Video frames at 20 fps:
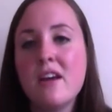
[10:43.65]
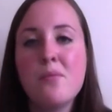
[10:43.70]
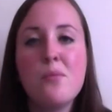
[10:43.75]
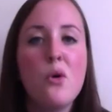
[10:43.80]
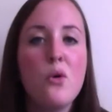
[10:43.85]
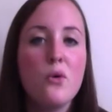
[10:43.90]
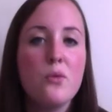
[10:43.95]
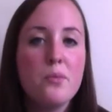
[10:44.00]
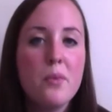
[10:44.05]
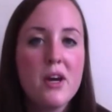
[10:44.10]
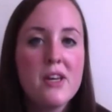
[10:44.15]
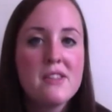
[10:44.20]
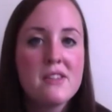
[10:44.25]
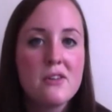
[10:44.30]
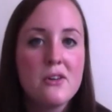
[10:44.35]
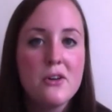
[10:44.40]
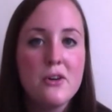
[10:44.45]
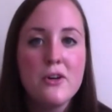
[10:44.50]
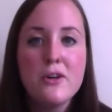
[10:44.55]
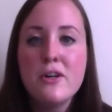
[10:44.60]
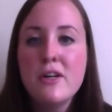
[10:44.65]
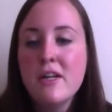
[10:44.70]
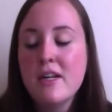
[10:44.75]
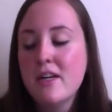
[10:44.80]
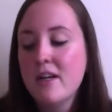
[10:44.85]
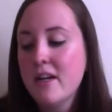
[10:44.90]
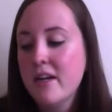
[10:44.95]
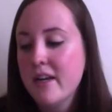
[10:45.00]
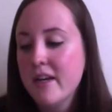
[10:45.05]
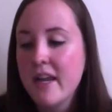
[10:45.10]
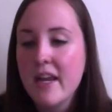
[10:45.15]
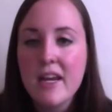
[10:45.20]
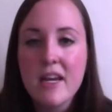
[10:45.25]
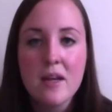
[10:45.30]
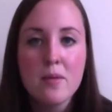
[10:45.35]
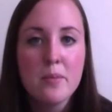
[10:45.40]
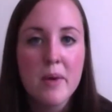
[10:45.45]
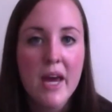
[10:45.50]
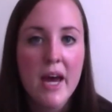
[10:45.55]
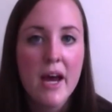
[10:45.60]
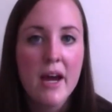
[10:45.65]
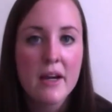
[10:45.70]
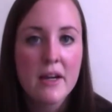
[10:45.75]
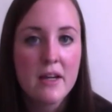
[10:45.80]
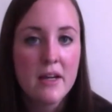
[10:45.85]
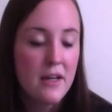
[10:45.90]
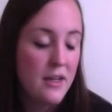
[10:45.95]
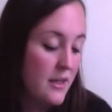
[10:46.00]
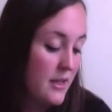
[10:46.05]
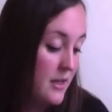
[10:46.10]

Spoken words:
a pulled muscle, an aching back,